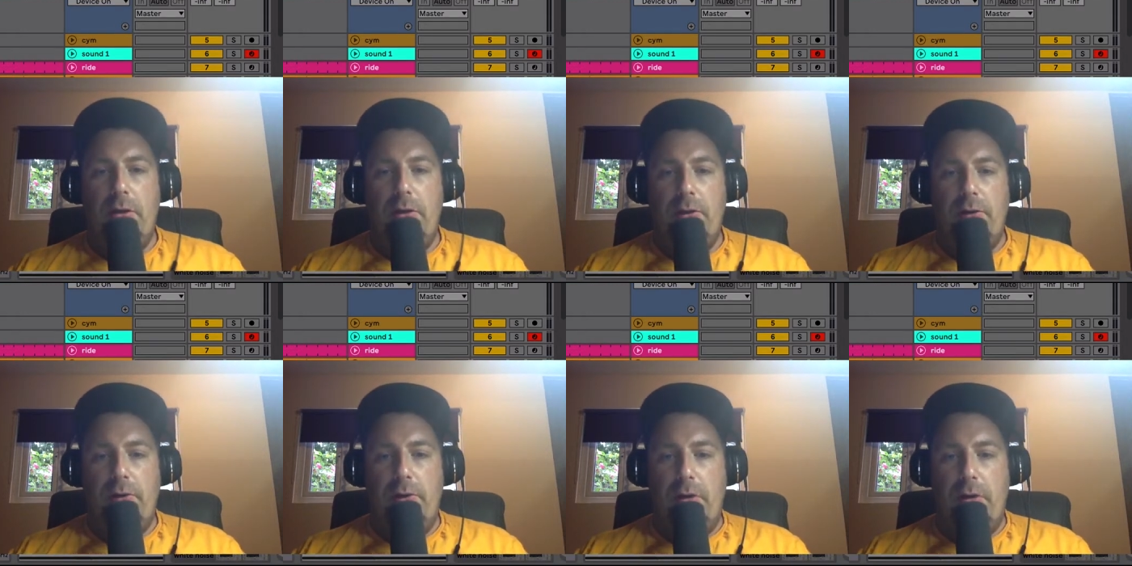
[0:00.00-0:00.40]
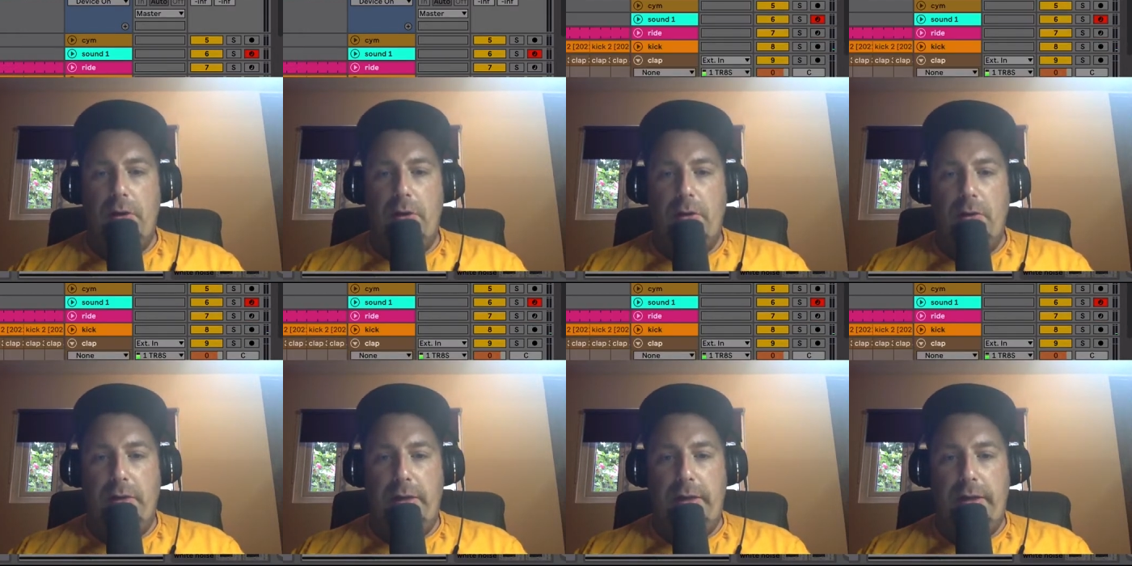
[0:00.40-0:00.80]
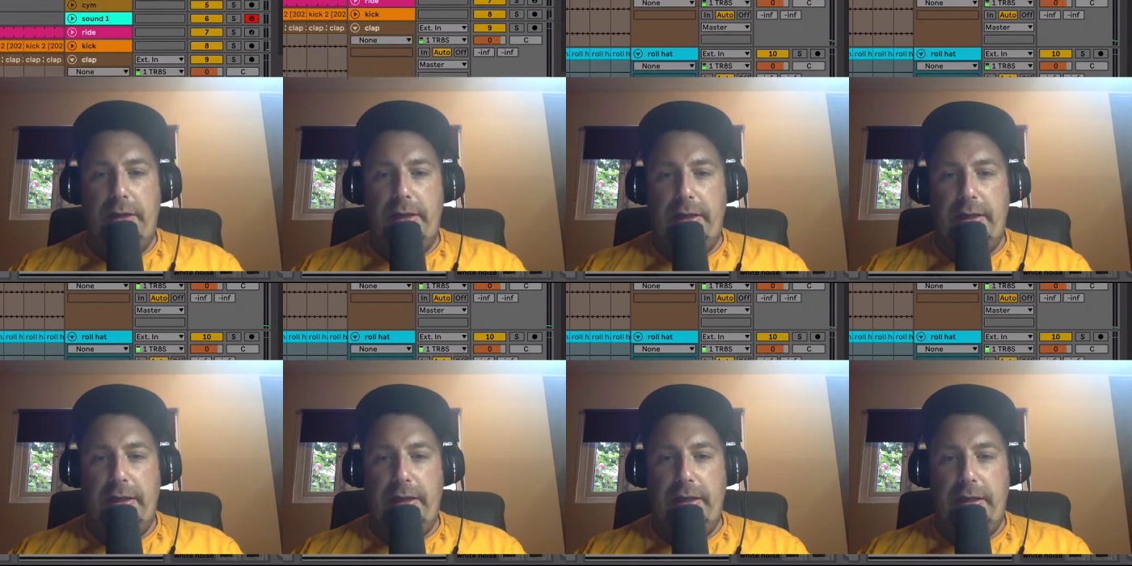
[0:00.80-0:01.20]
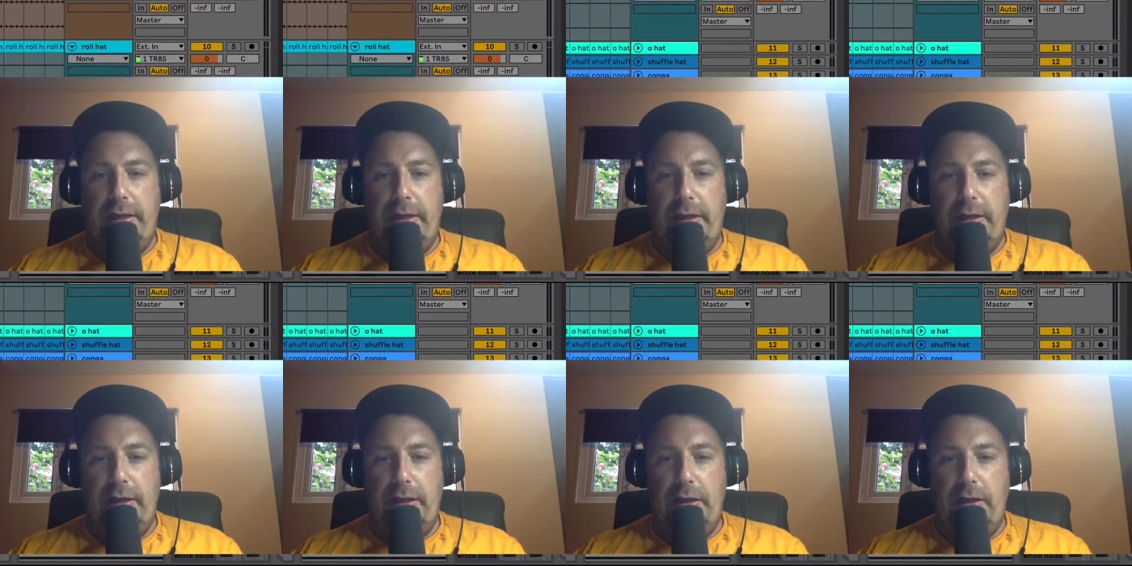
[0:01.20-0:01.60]
So the kick
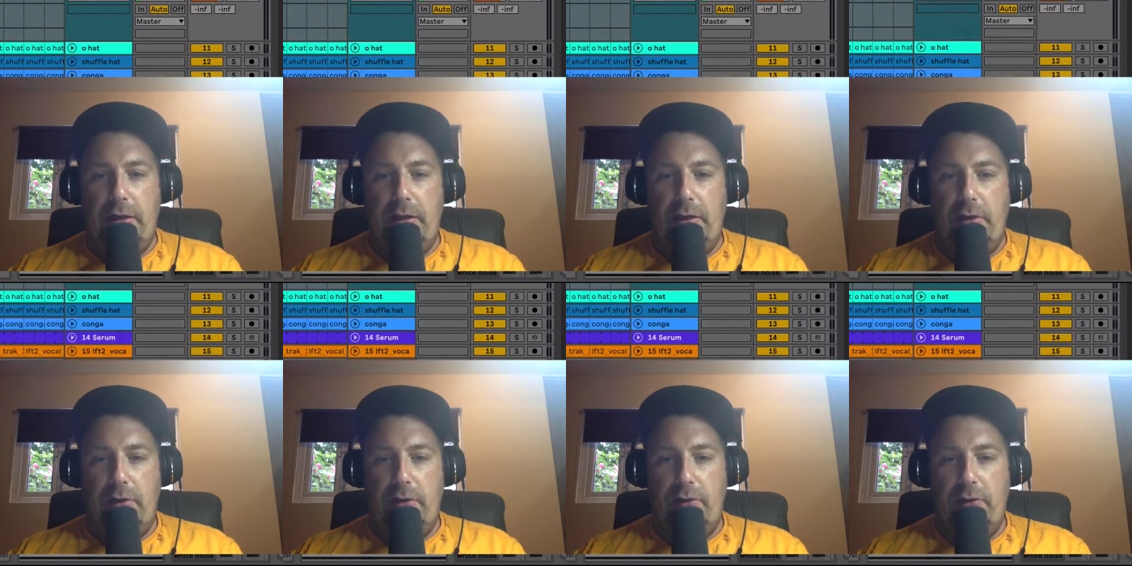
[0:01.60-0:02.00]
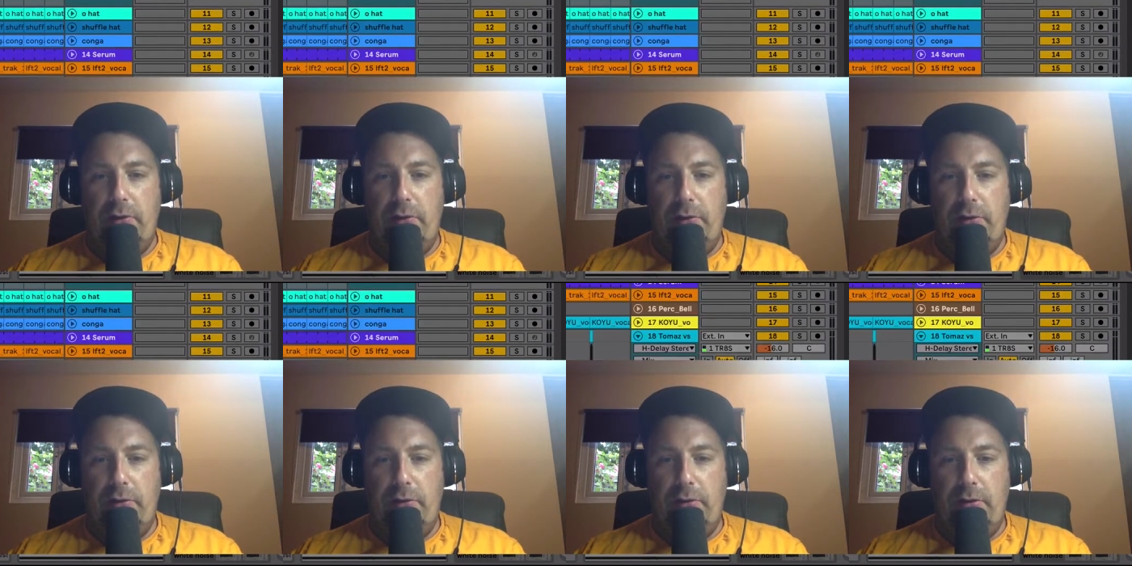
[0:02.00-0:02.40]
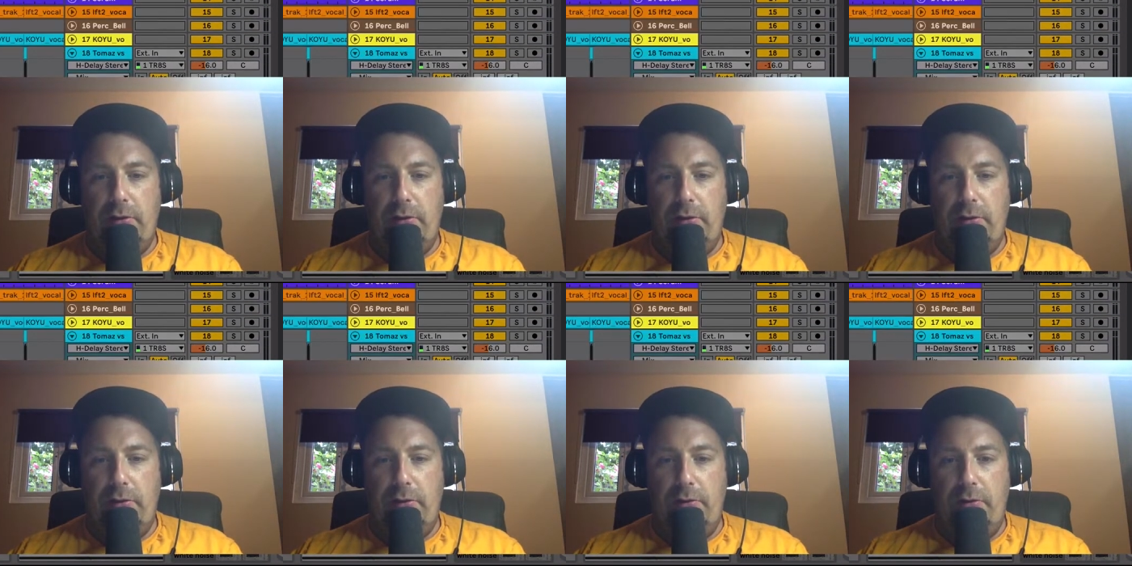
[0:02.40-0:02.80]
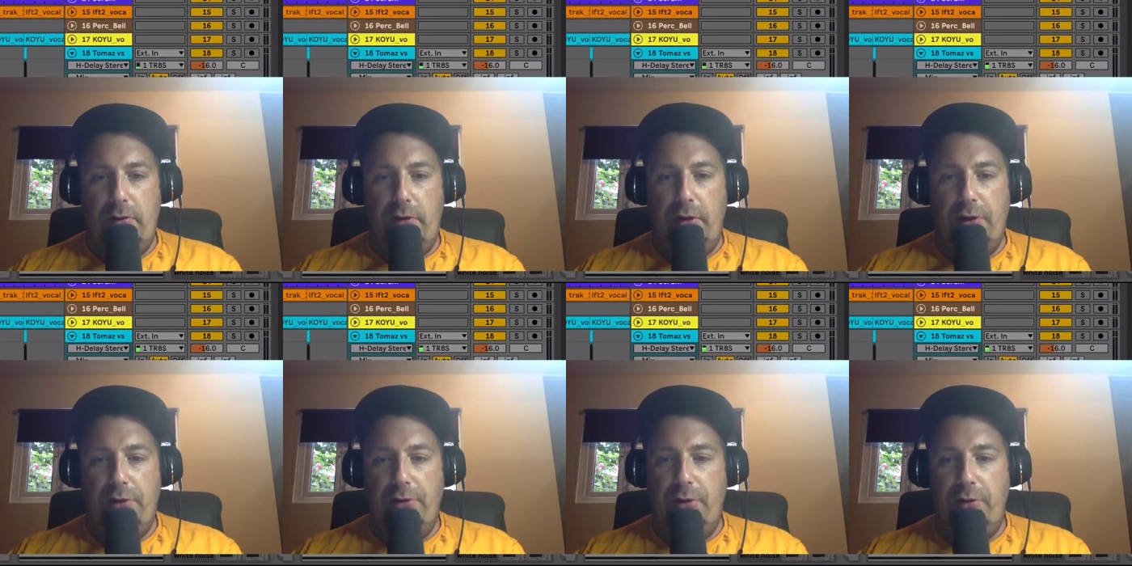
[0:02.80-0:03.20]
in is
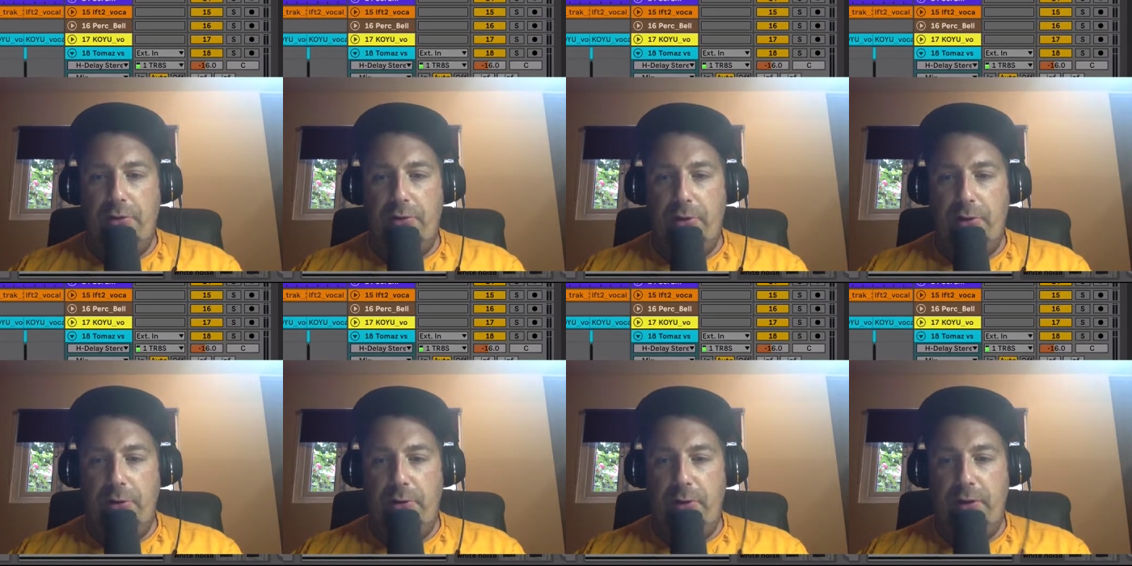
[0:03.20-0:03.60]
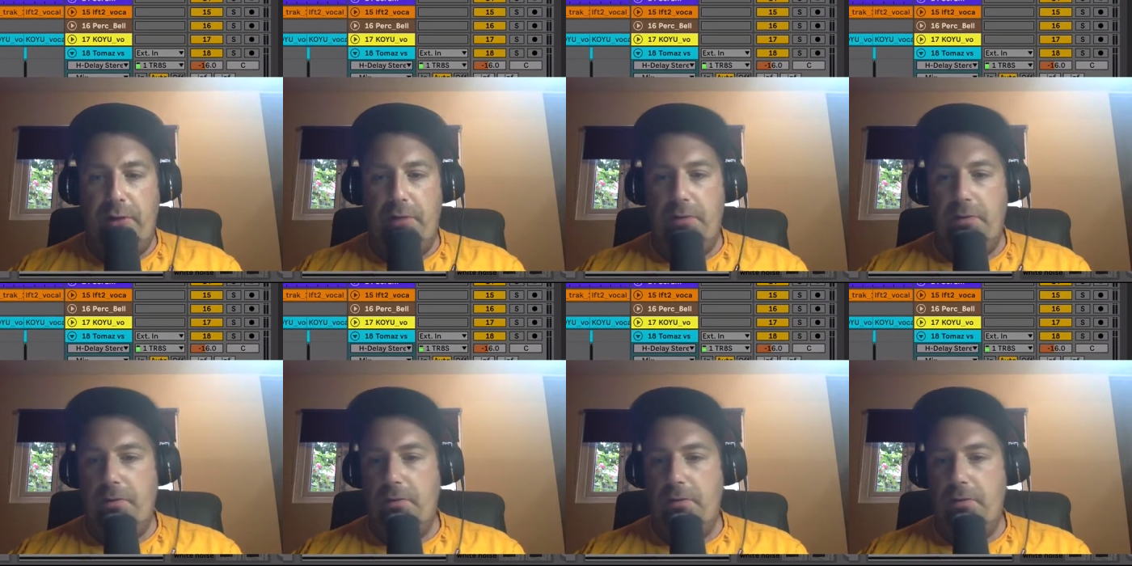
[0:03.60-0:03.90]
nice and groovy.